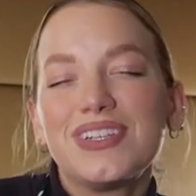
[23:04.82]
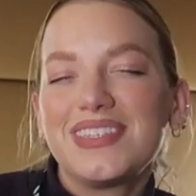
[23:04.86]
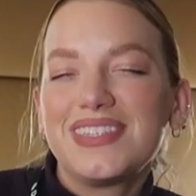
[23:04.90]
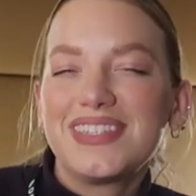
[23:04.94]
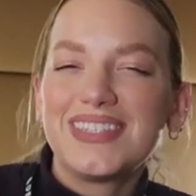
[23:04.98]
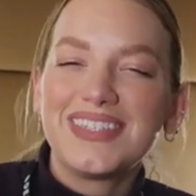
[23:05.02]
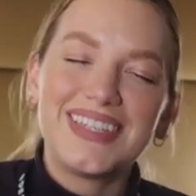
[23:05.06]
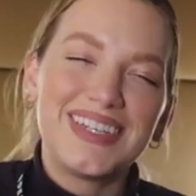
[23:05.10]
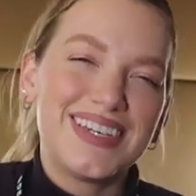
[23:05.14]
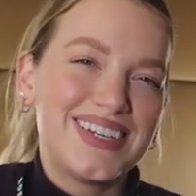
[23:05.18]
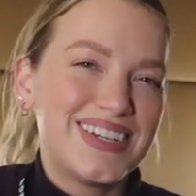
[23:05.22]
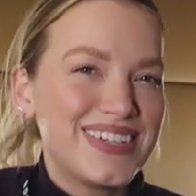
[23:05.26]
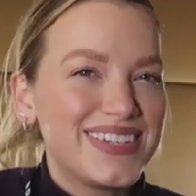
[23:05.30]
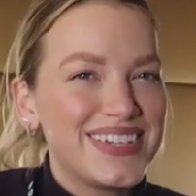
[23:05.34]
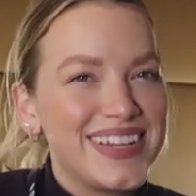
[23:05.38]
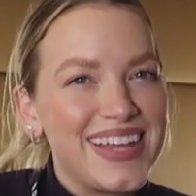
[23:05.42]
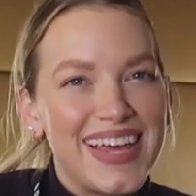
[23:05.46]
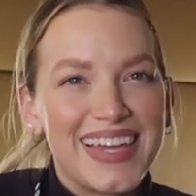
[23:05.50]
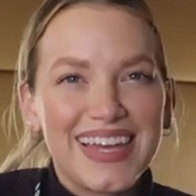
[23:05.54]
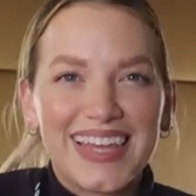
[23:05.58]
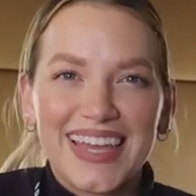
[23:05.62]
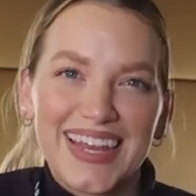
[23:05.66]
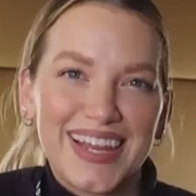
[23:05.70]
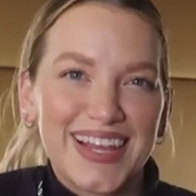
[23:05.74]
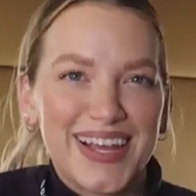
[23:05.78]
still
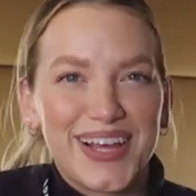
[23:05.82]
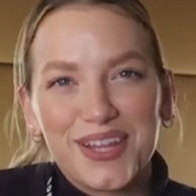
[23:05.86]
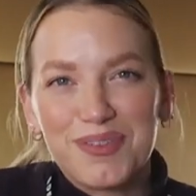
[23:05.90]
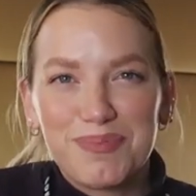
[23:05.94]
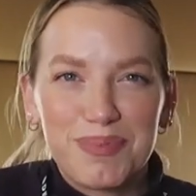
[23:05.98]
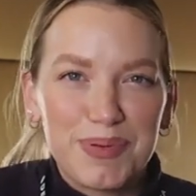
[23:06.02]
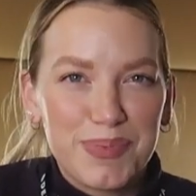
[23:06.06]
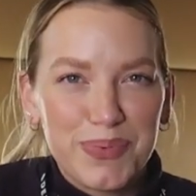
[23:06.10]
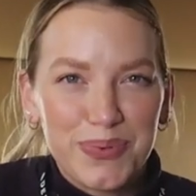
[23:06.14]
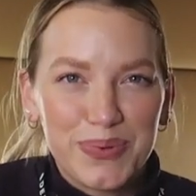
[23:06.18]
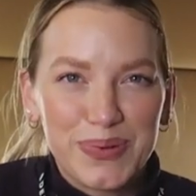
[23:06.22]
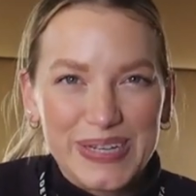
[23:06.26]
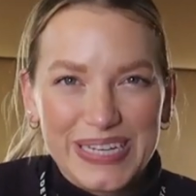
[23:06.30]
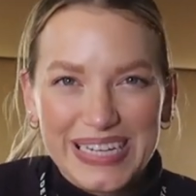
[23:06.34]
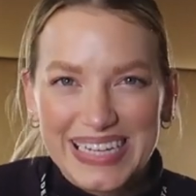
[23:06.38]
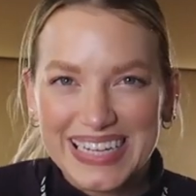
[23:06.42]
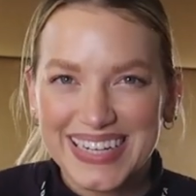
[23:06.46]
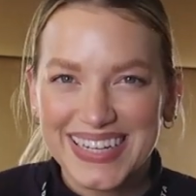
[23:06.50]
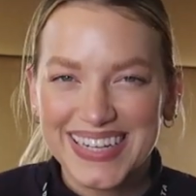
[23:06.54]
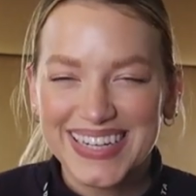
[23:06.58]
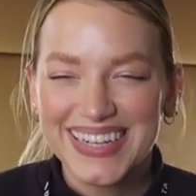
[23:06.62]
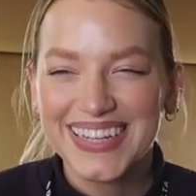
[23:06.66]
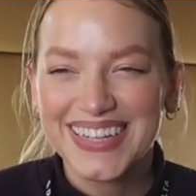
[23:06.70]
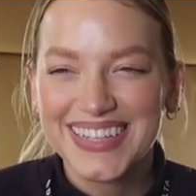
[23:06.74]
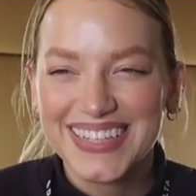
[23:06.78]
not getting all the people we
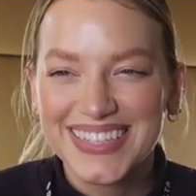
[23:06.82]
need.